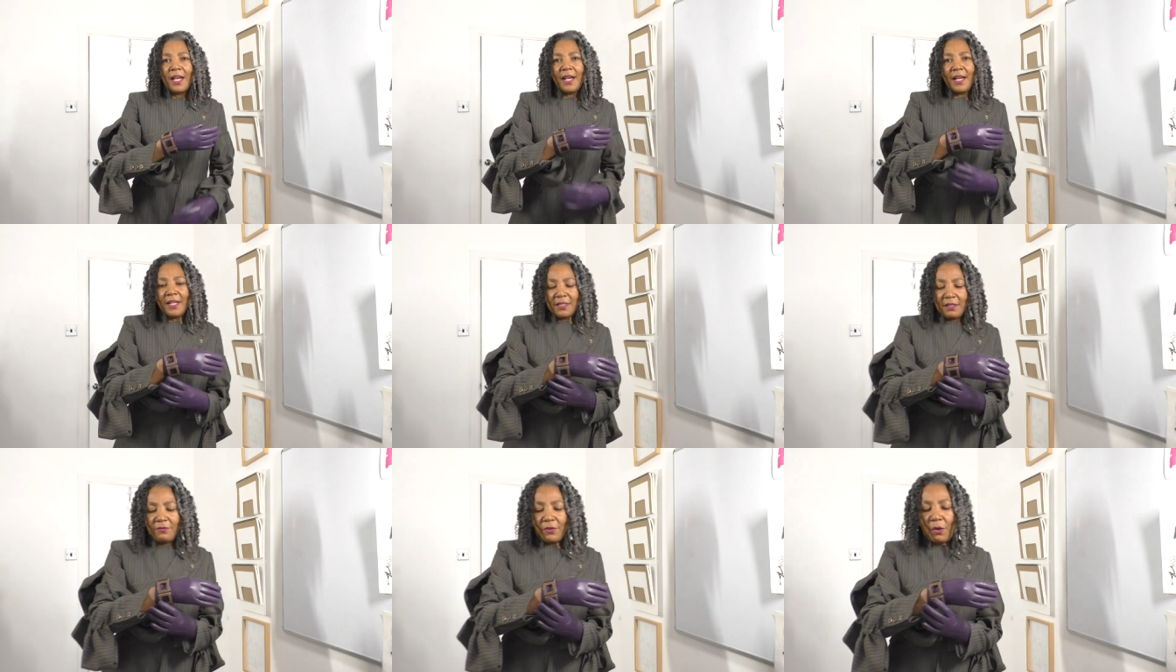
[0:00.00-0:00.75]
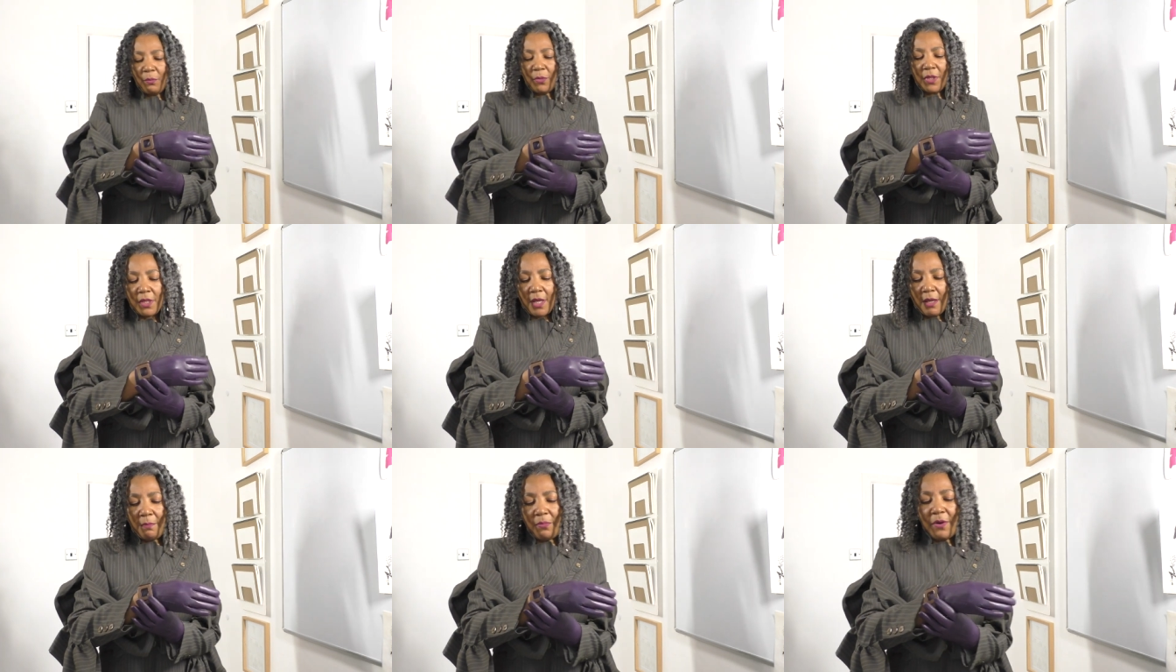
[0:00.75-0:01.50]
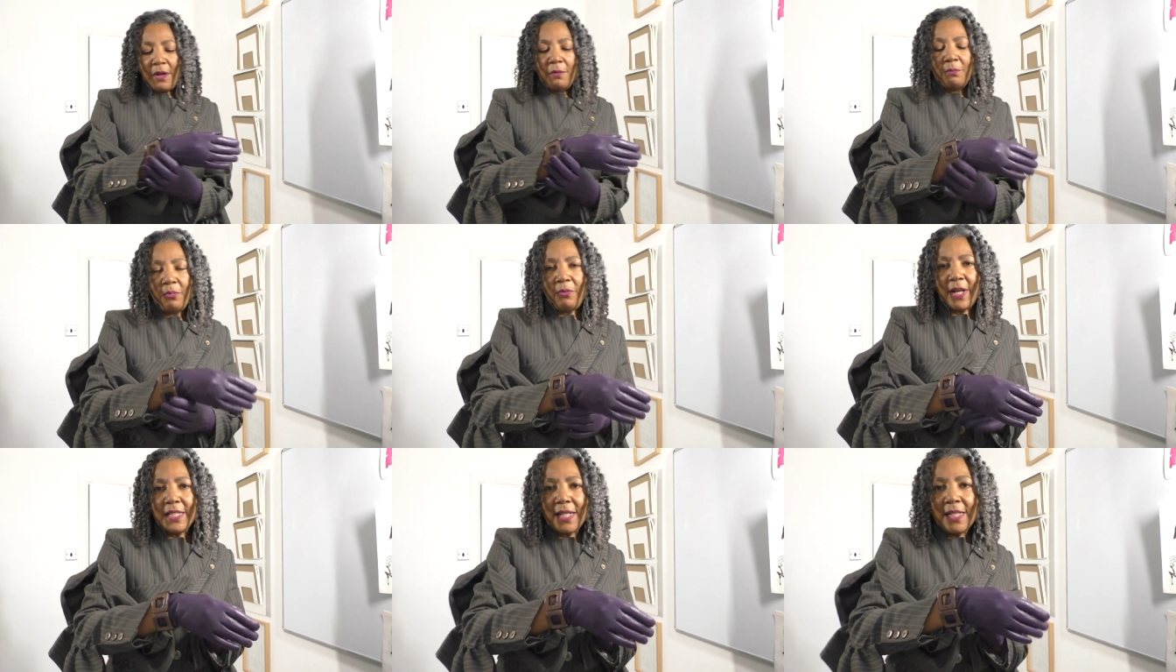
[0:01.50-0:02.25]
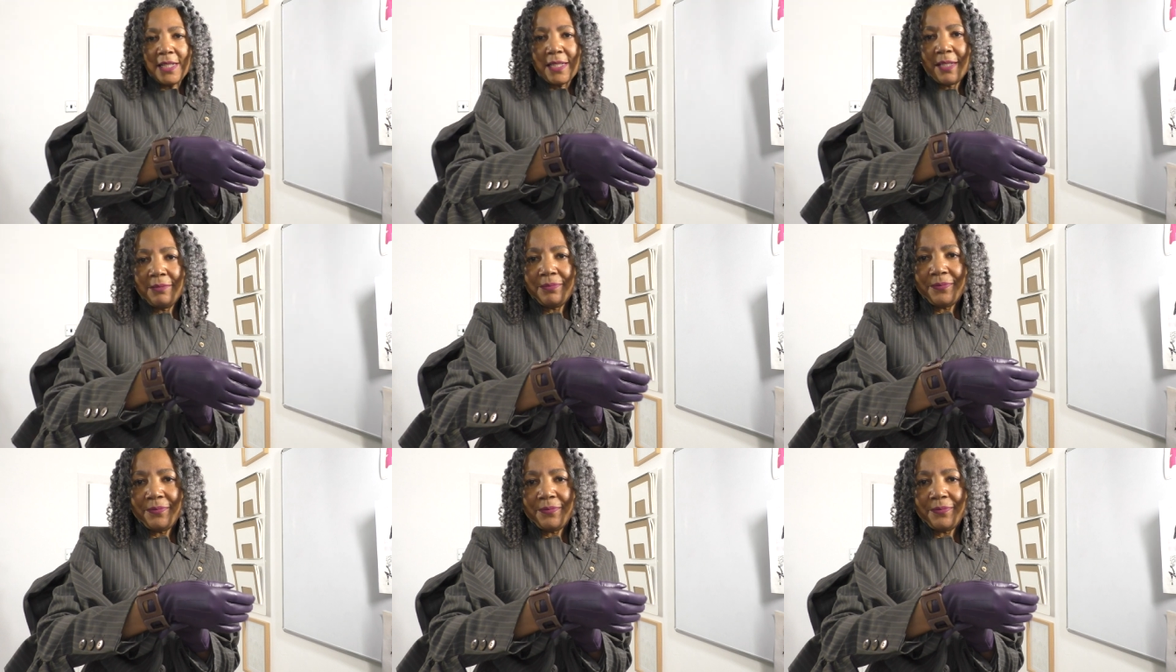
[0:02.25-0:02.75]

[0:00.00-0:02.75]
And I've gone with a brown bracelet.